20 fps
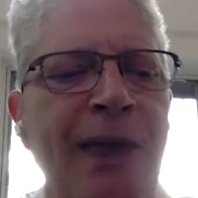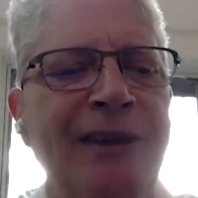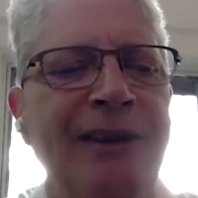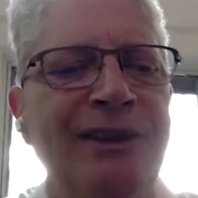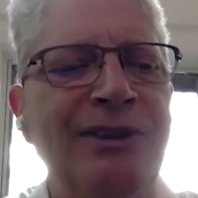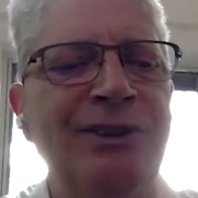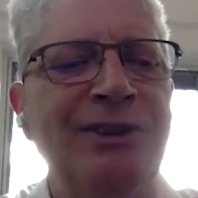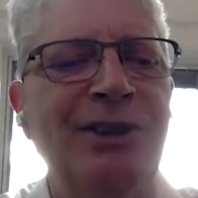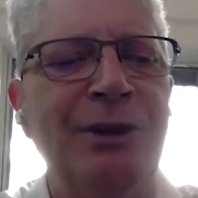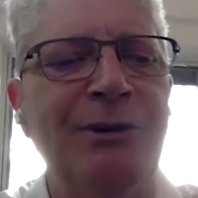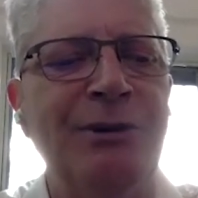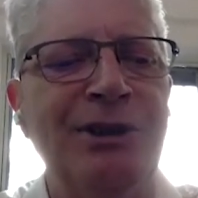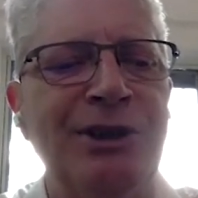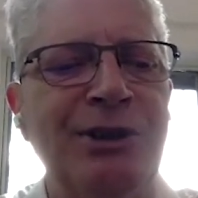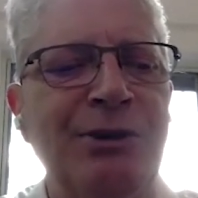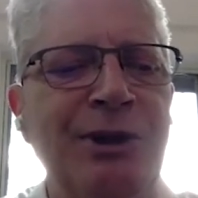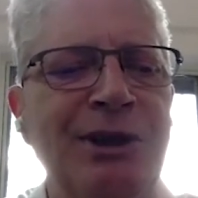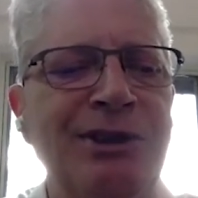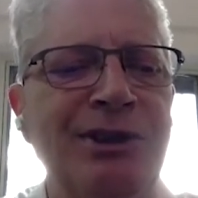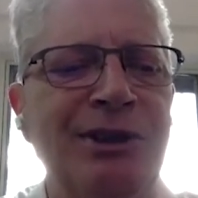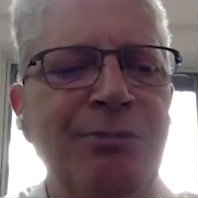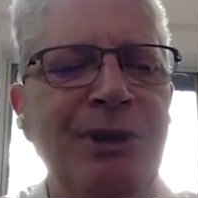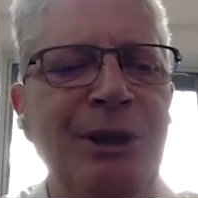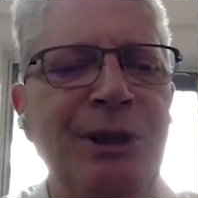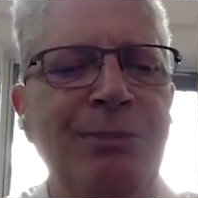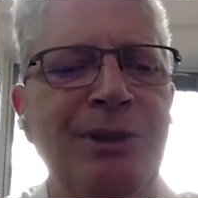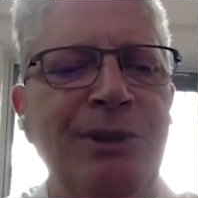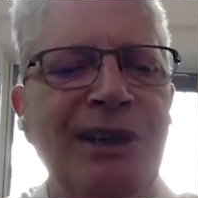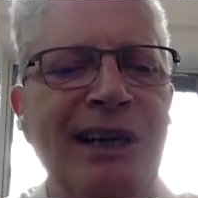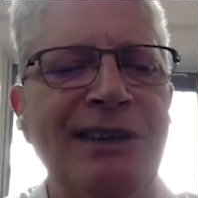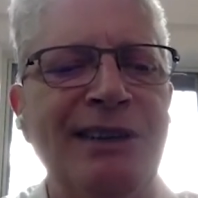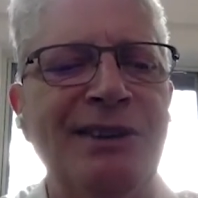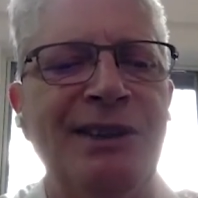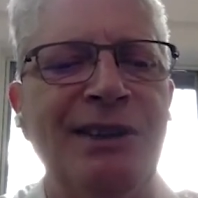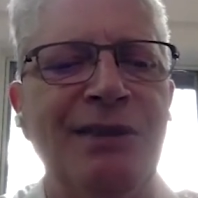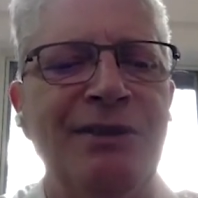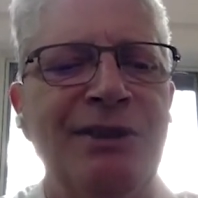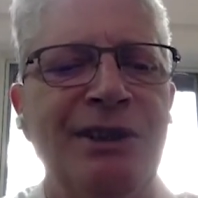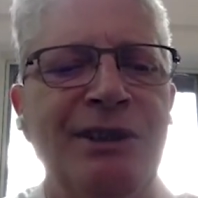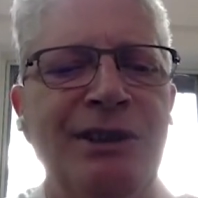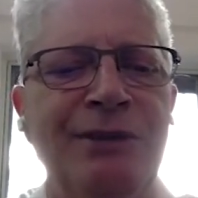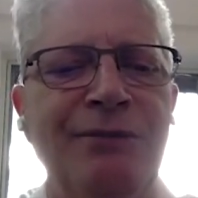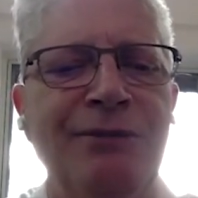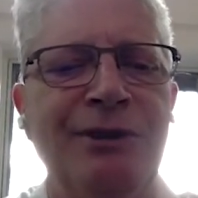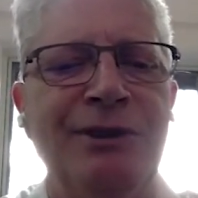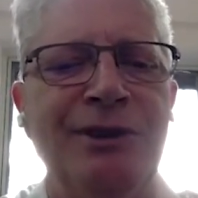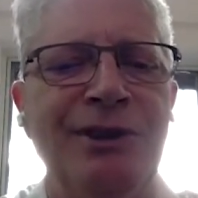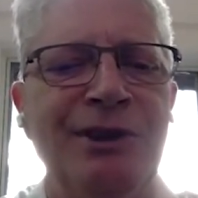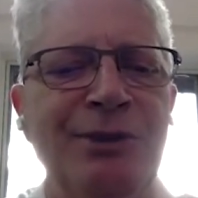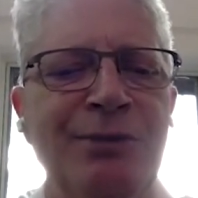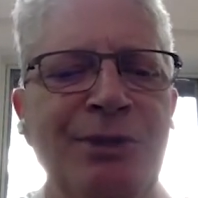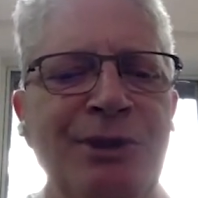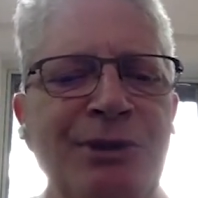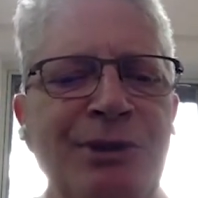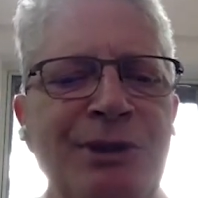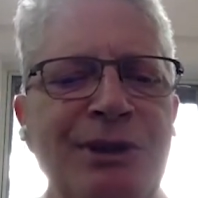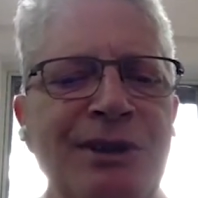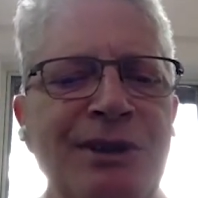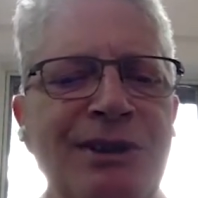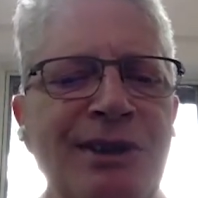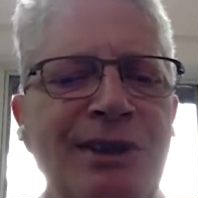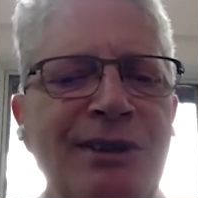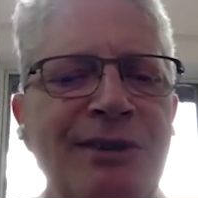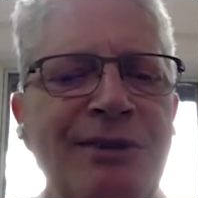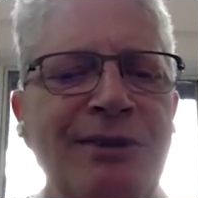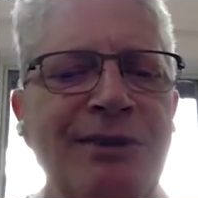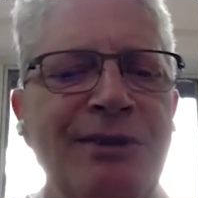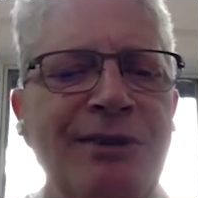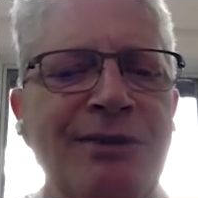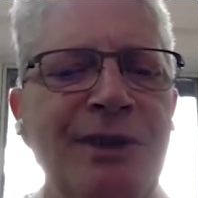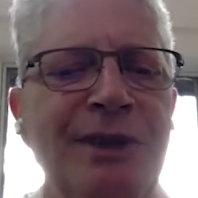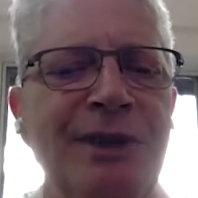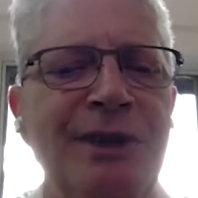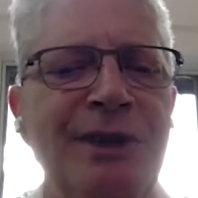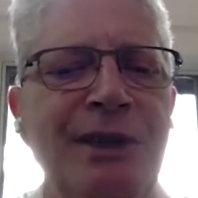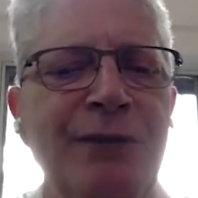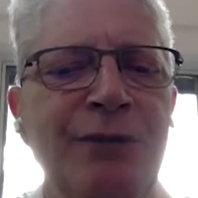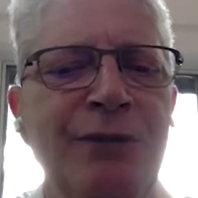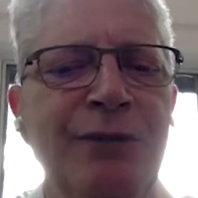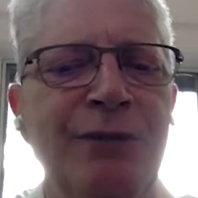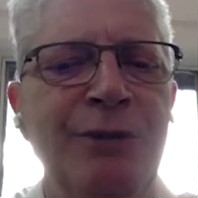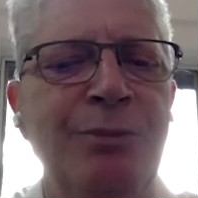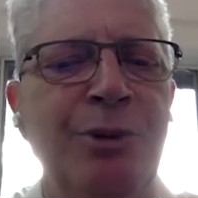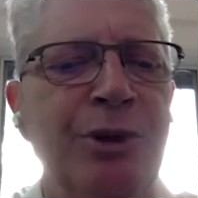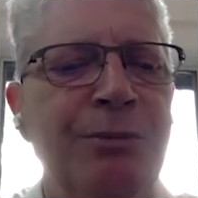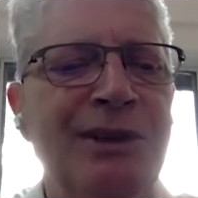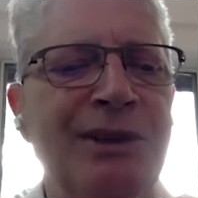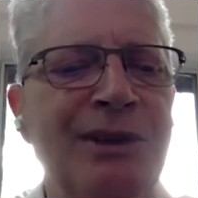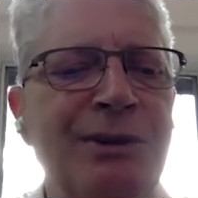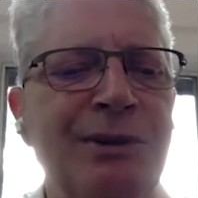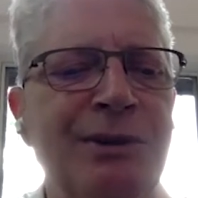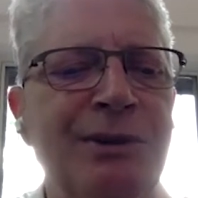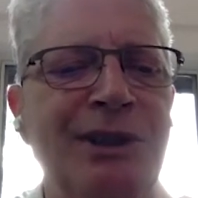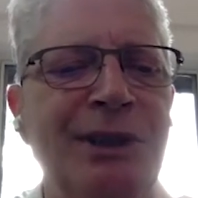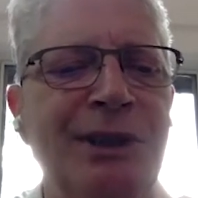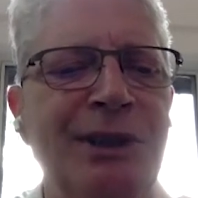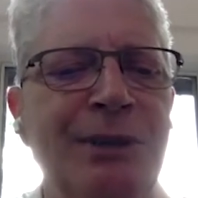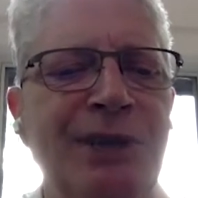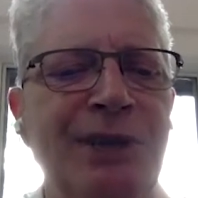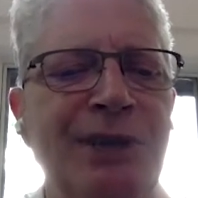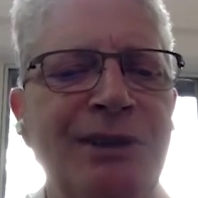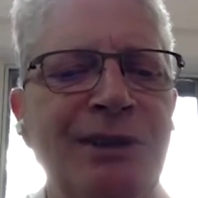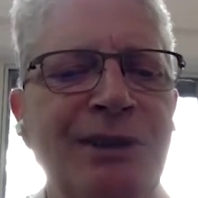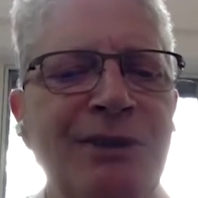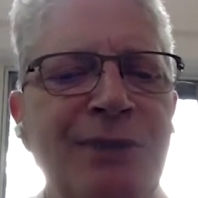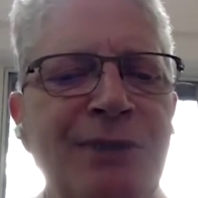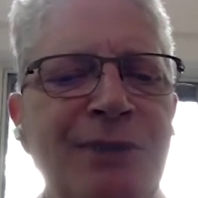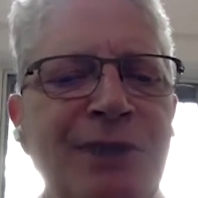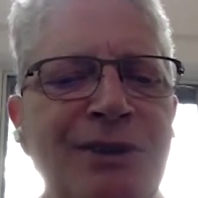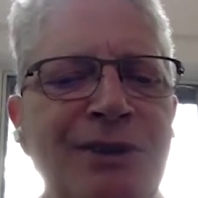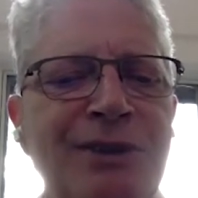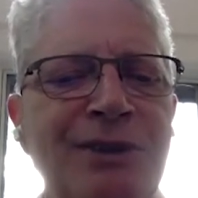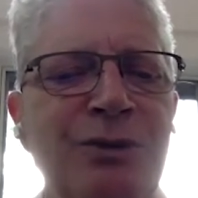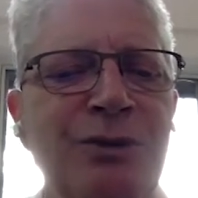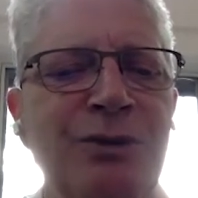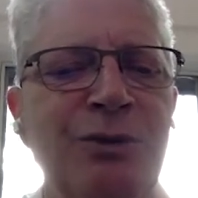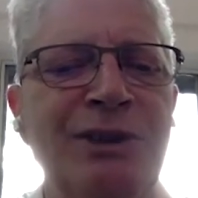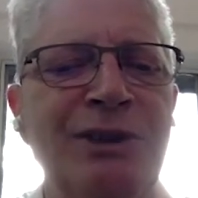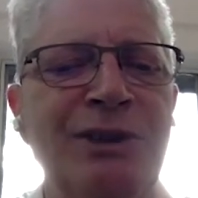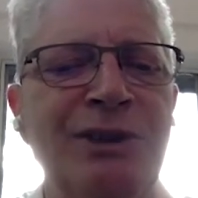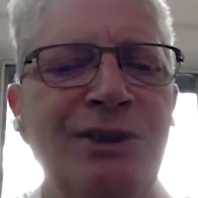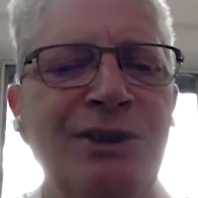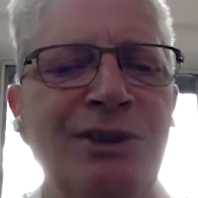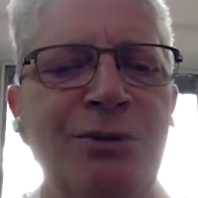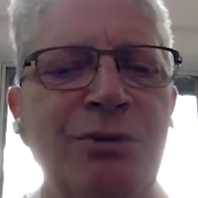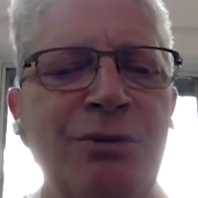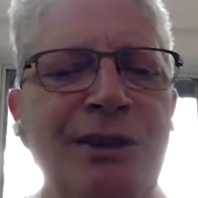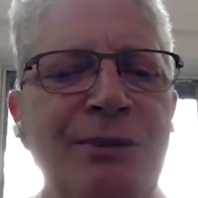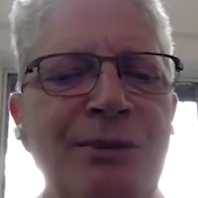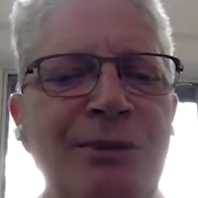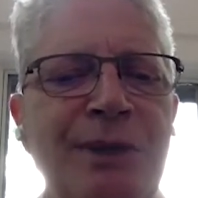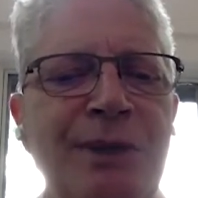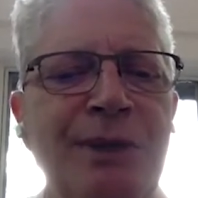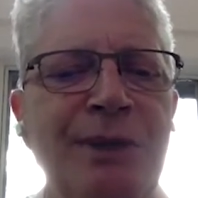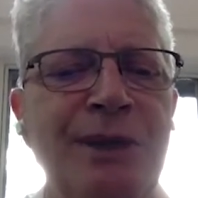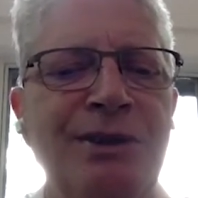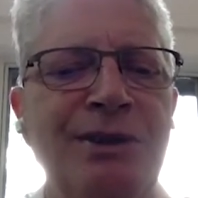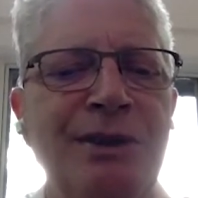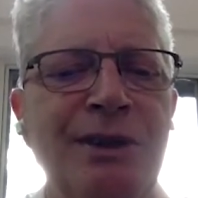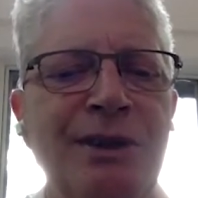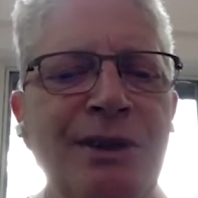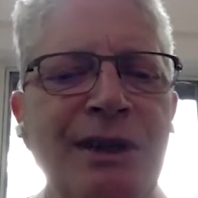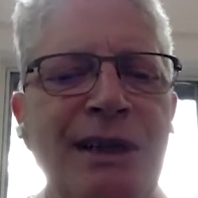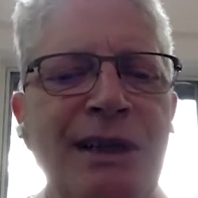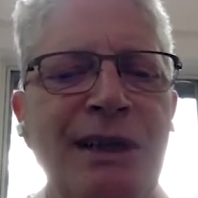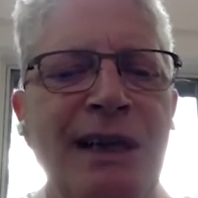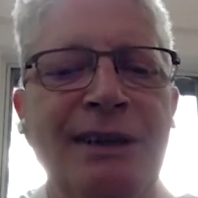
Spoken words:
And this is always a question that people ask, given the differences between the self-report measure and the objective measure, which is the right measure.